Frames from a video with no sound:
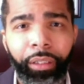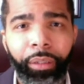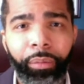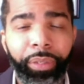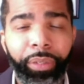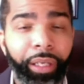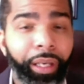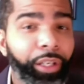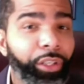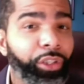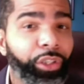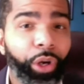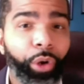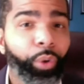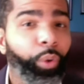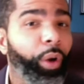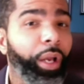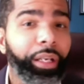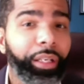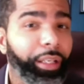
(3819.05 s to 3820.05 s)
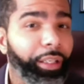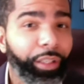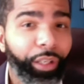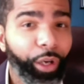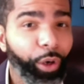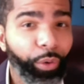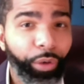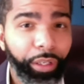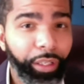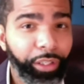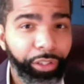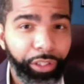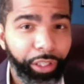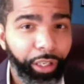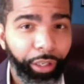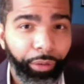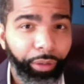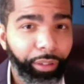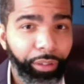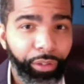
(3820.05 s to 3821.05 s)
because Chowke A didn't go to
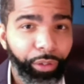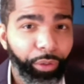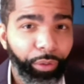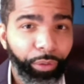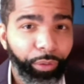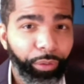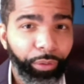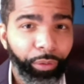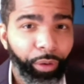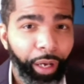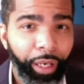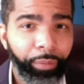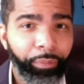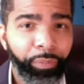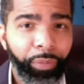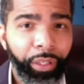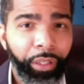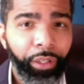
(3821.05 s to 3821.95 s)
engineering school, right?